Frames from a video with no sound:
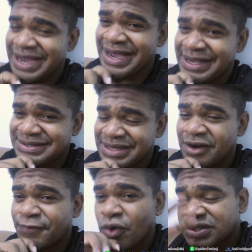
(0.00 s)
guys, and
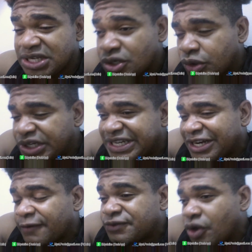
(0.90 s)
of course, including that
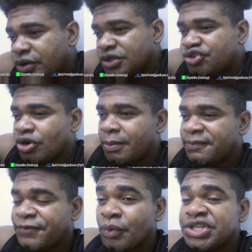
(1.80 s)
of Donald
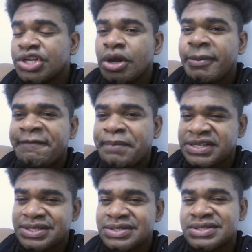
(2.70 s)
Trump, for which a number of
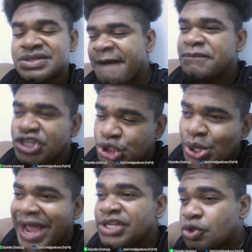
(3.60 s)
persons have been
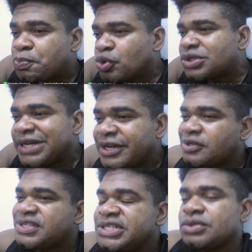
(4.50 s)
trying to put
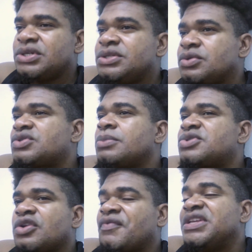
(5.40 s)
Lennox Linton into some
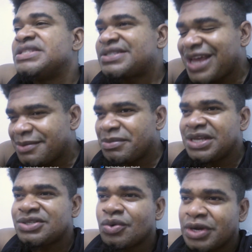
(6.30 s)
sort of
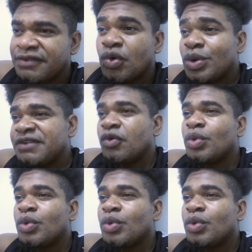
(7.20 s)
incitement or whatever, whatever,